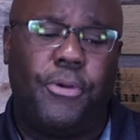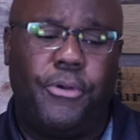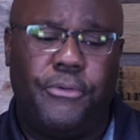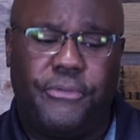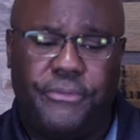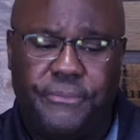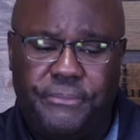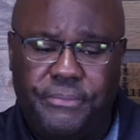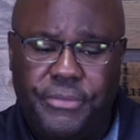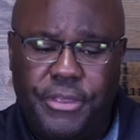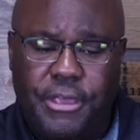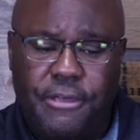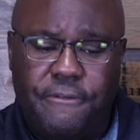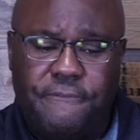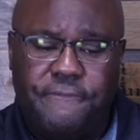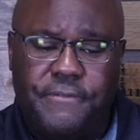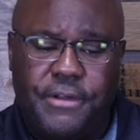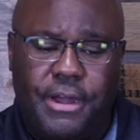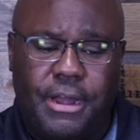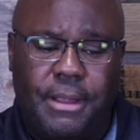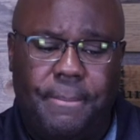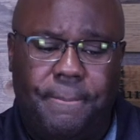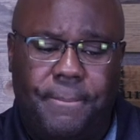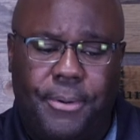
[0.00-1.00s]
proof,
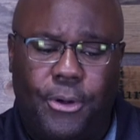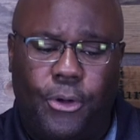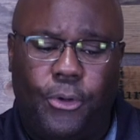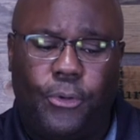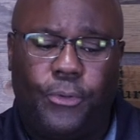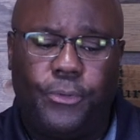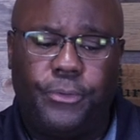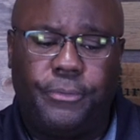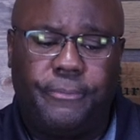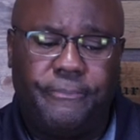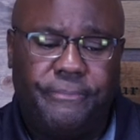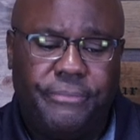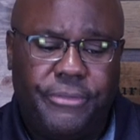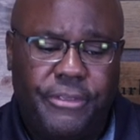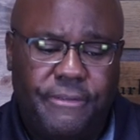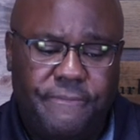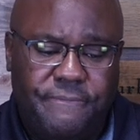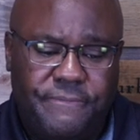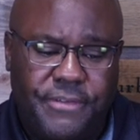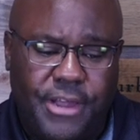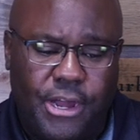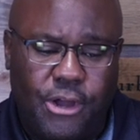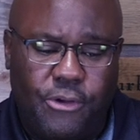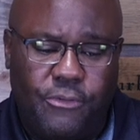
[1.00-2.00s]
very bold,
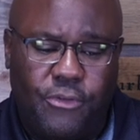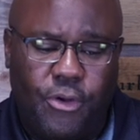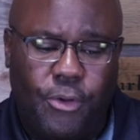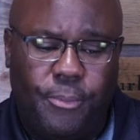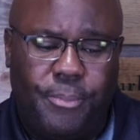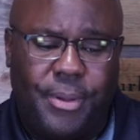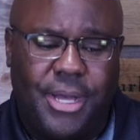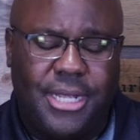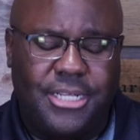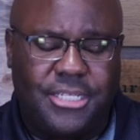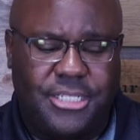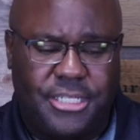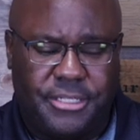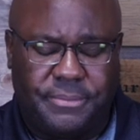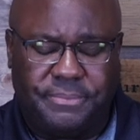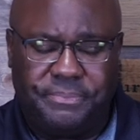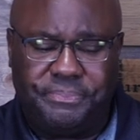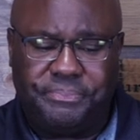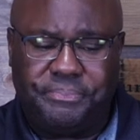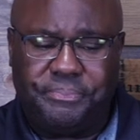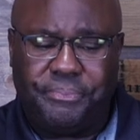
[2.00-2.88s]
very robust.